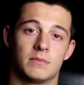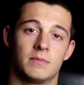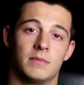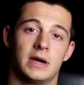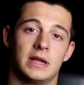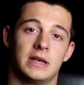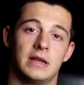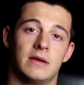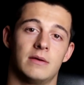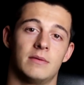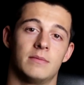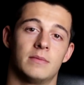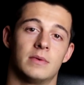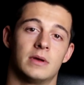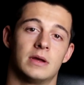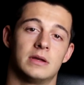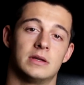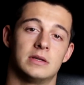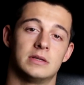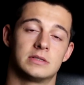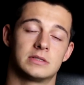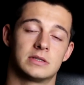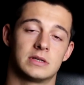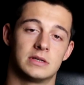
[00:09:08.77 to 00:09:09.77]
My name
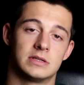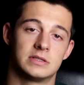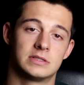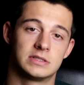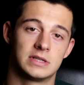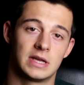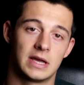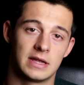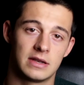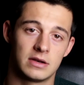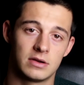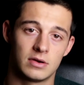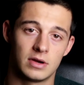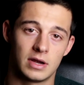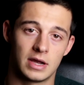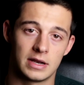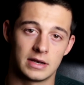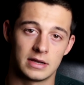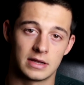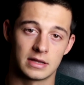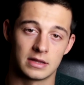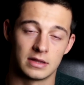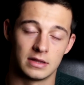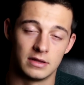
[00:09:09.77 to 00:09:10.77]
is Sander,
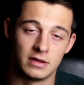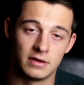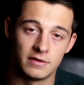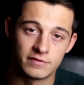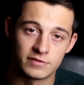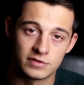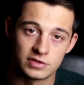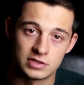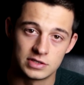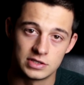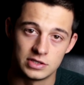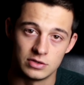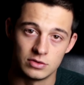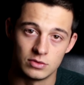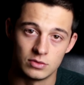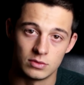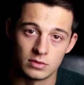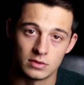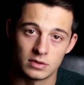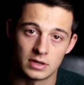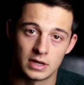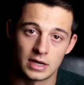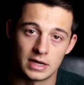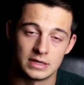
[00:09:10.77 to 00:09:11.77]
and I'd love to see
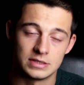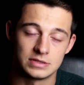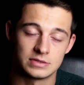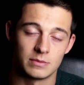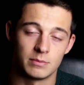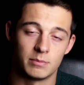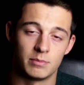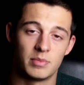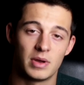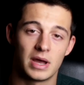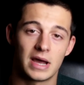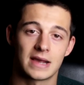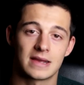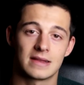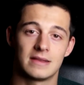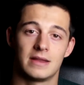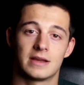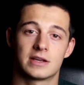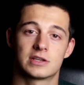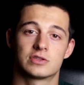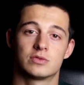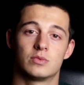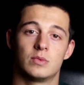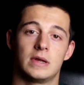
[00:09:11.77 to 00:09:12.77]
you guys back
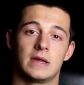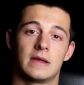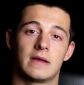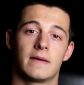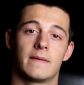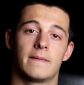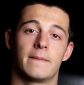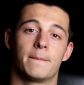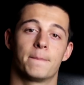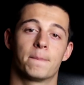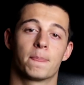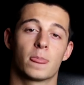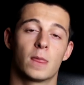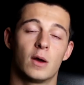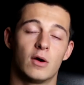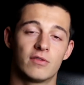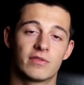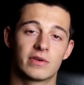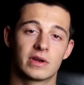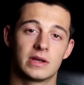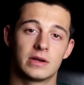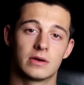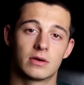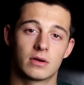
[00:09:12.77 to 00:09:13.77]
next week
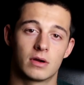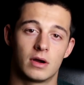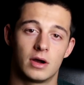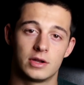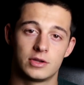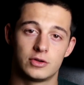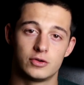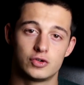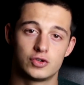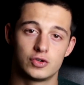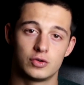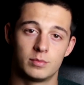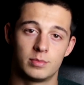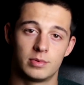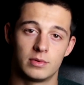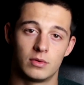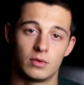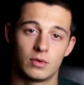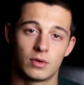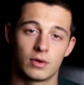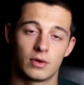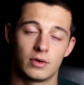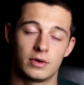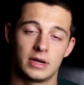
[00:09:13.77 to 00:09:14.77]
over here on YouTube
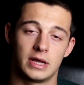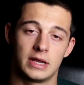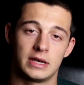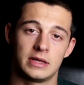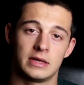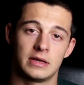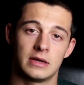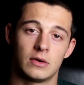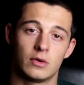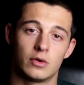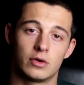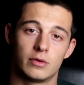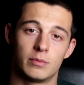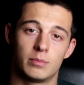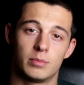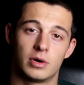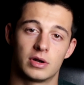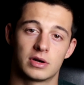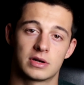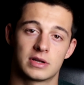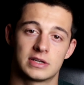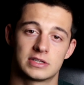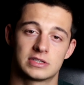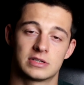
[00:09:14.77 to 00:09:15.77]
or on any other
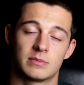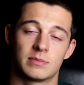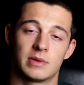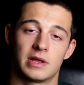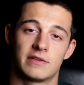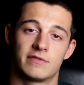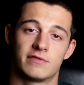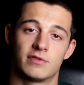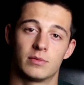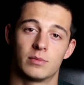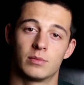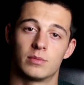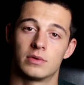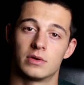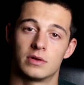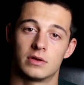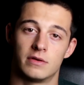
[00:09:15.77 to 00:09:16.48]
podcasting platform,